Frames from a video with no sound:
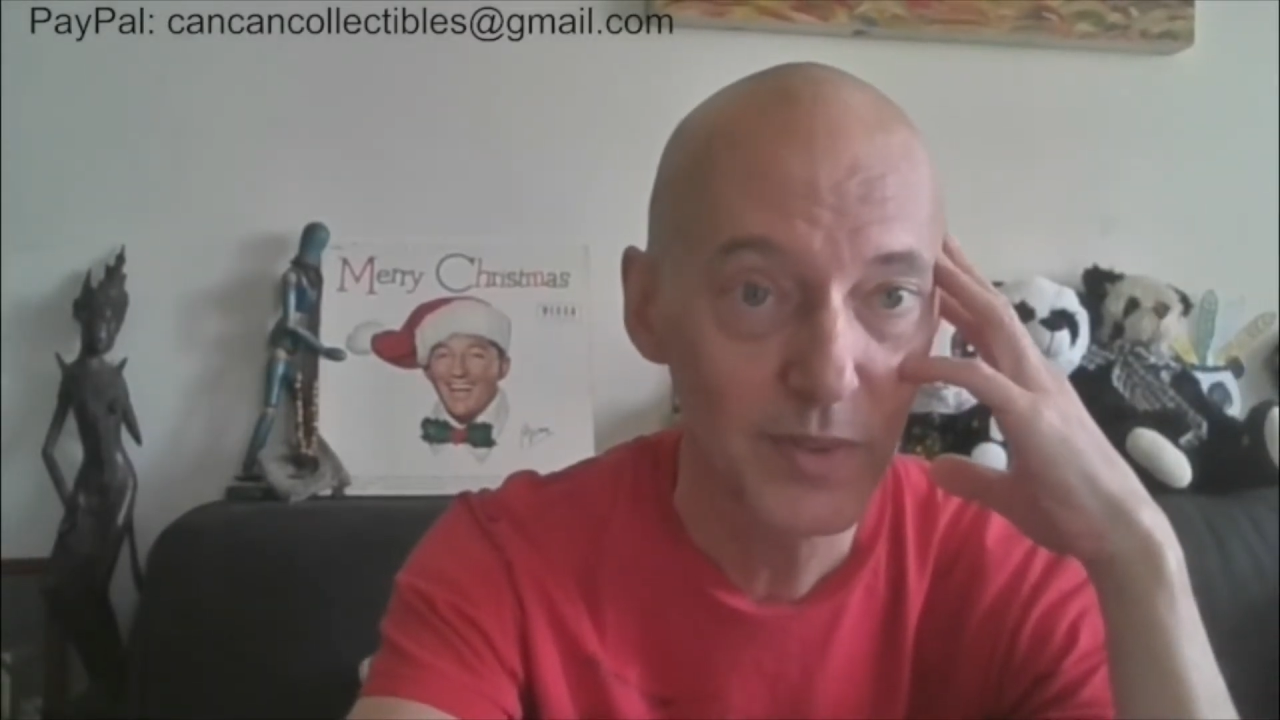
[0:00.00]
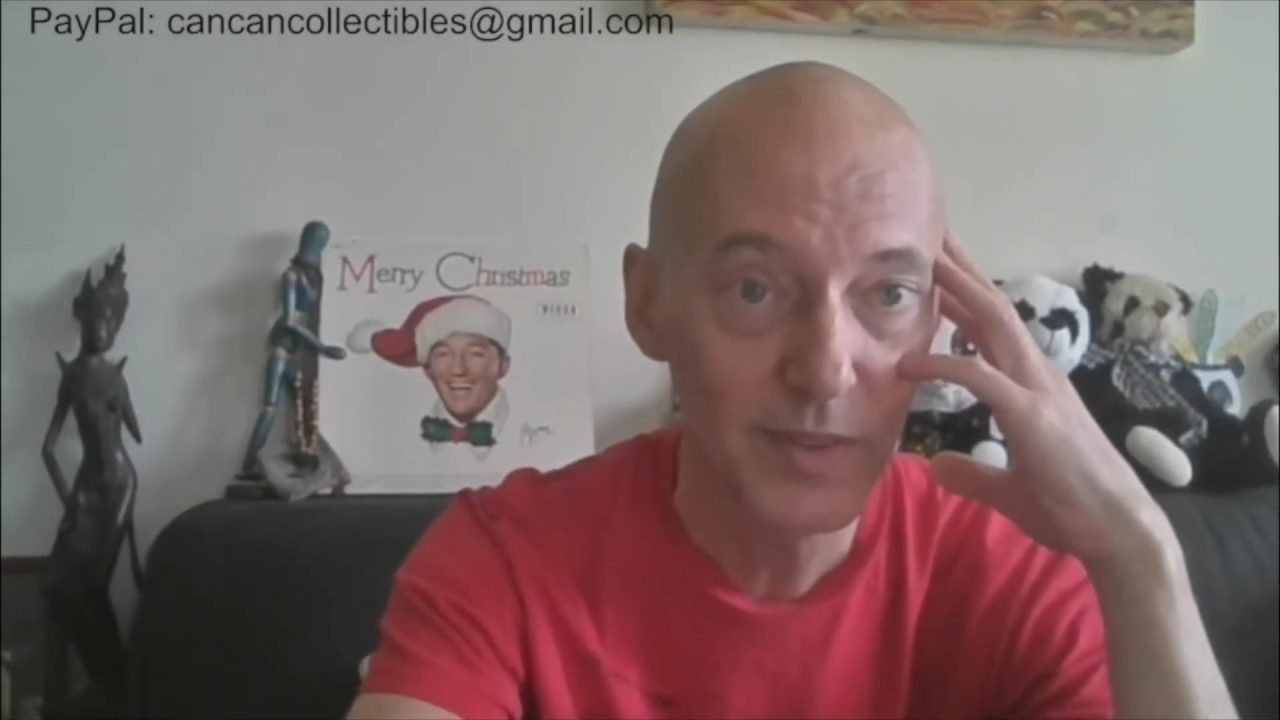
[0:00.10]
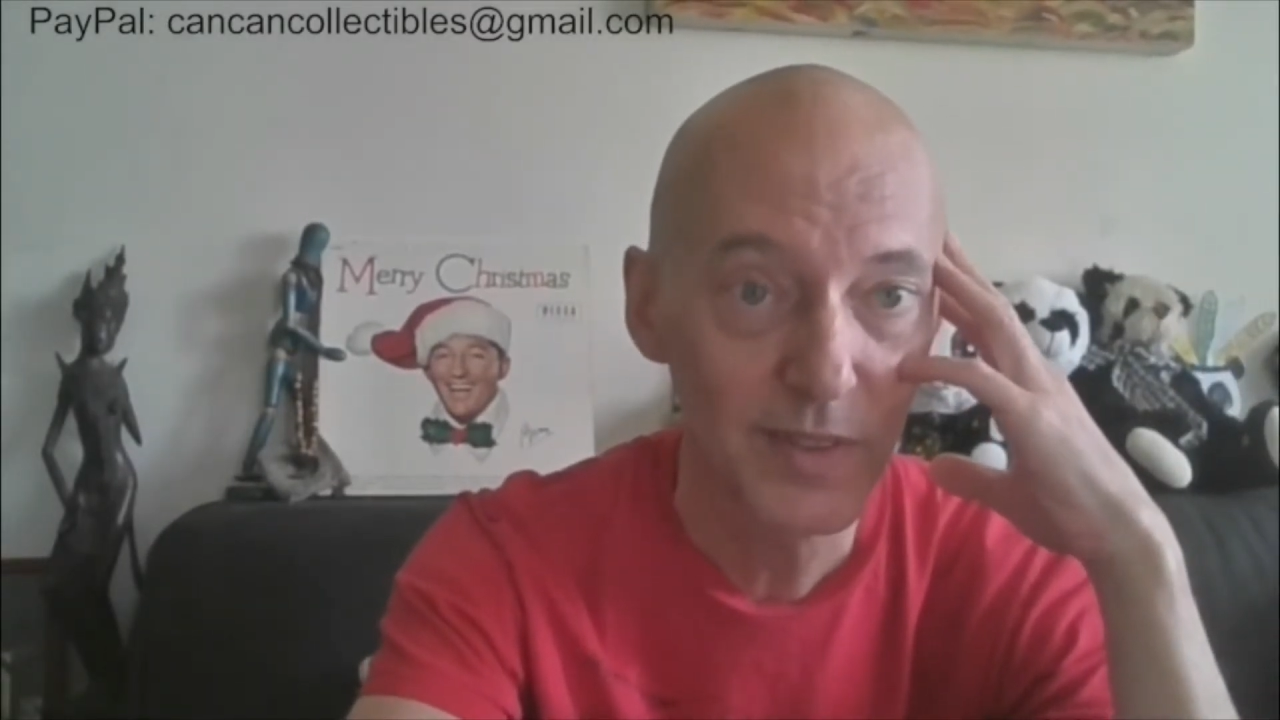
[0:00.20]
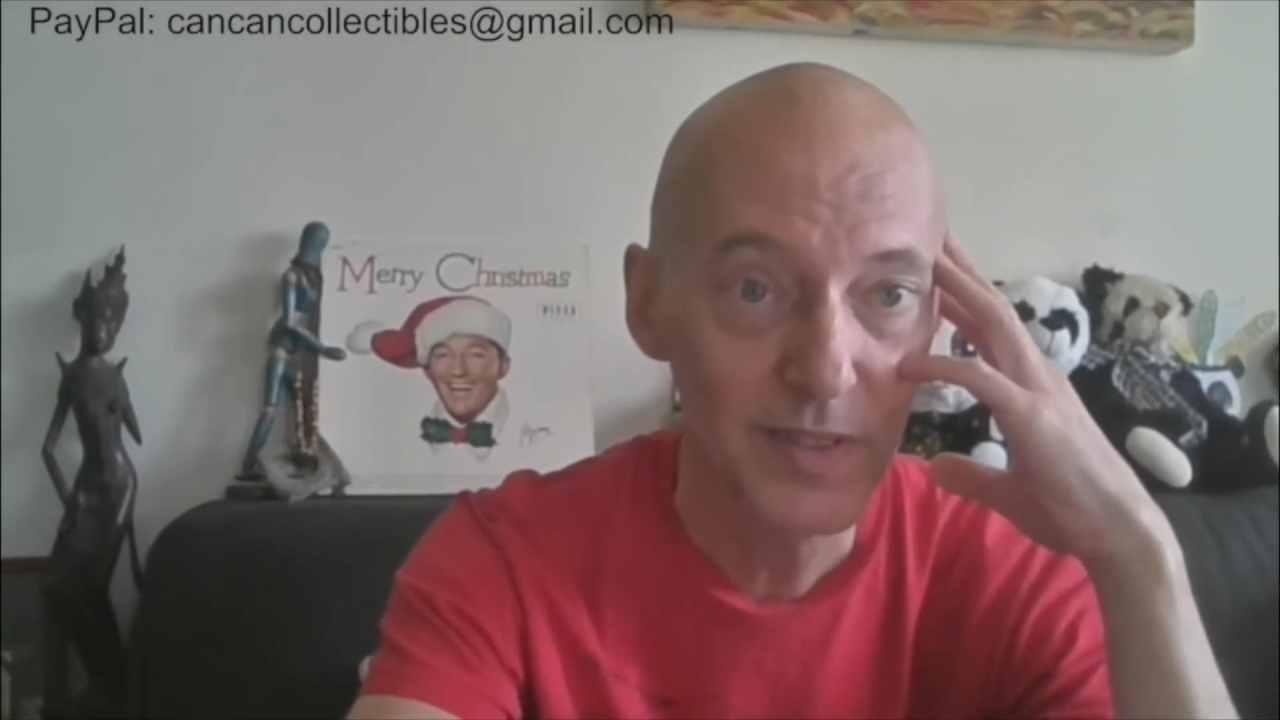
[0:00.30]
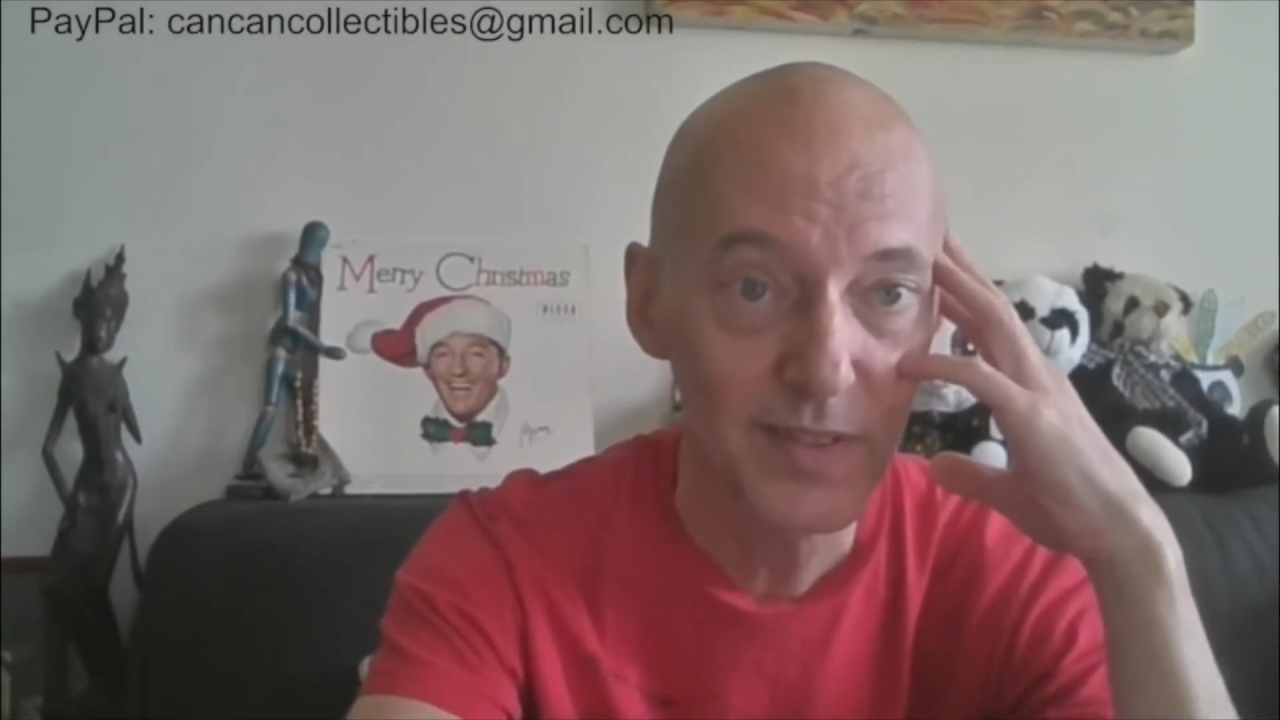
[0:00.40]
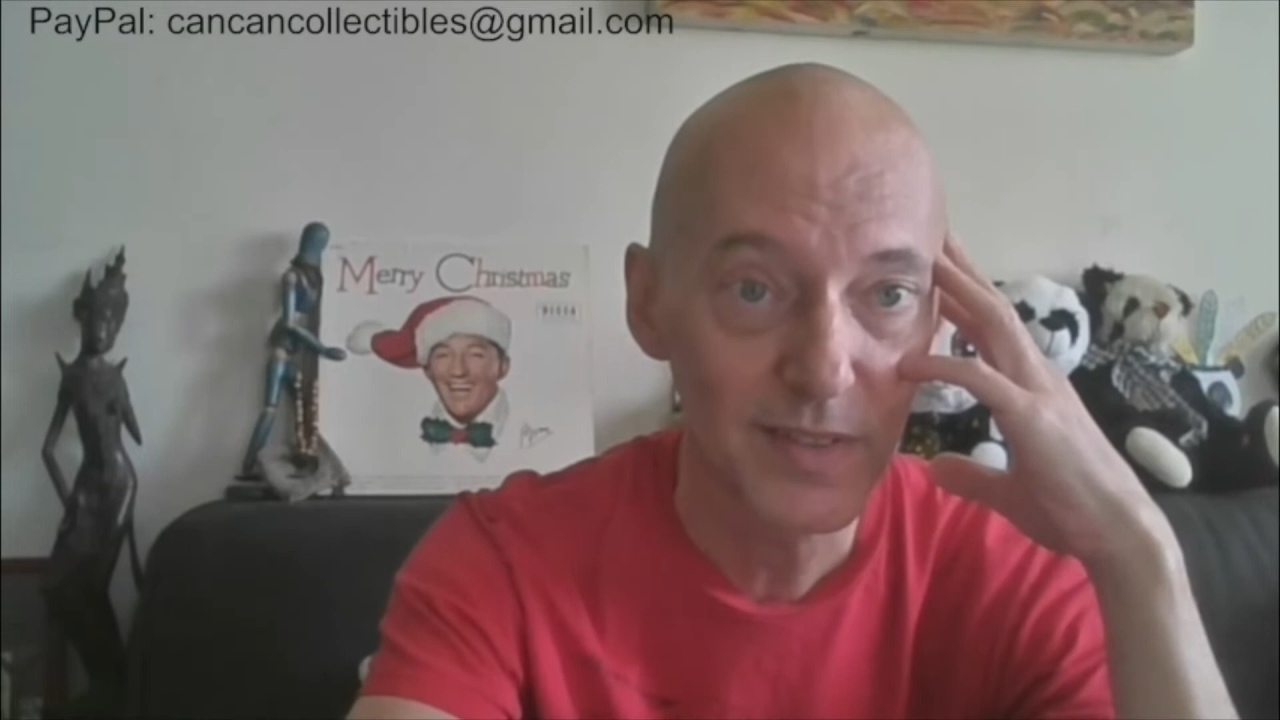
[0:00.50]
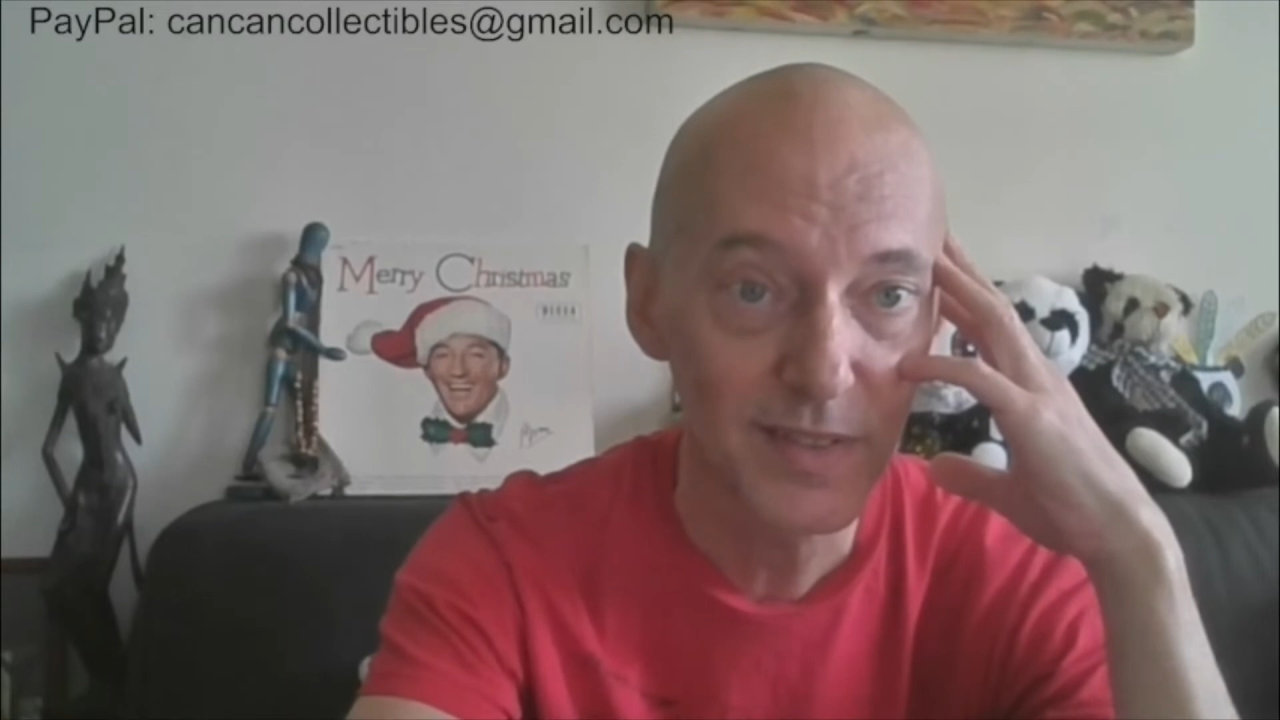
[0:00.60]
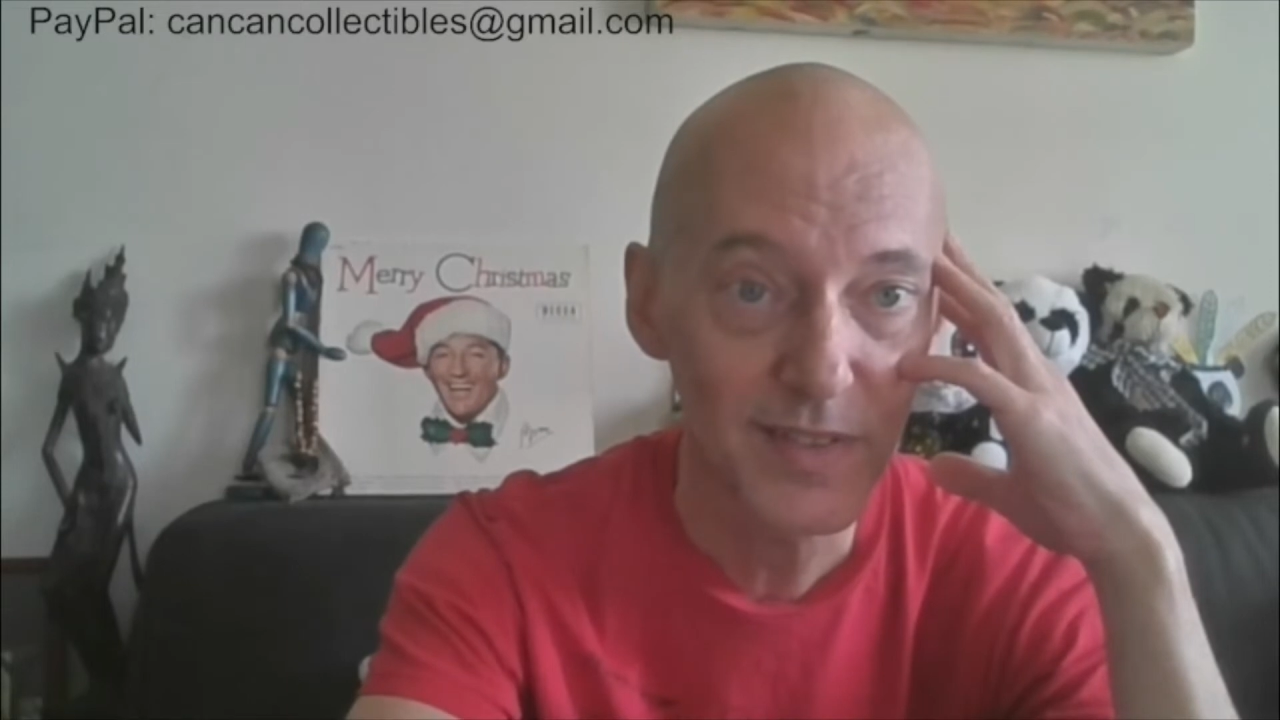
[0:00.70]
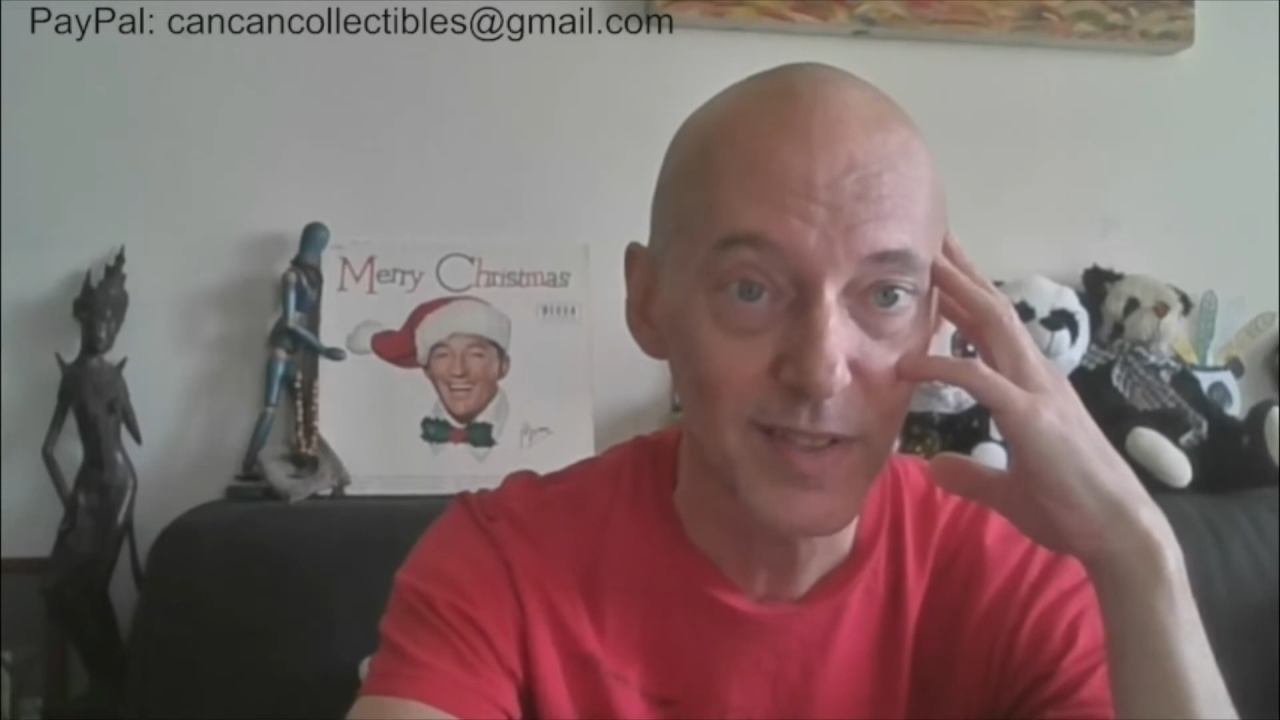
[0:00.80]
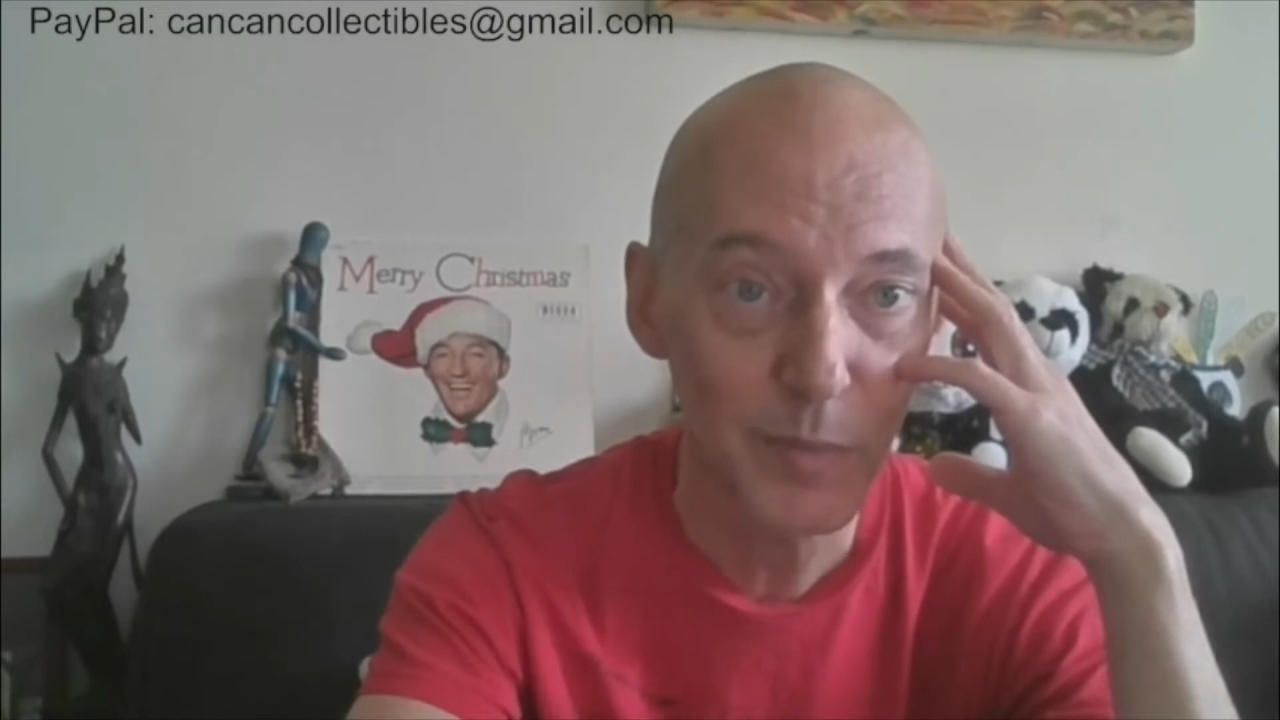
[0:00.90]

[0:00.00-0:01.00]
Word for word: It's it's gonna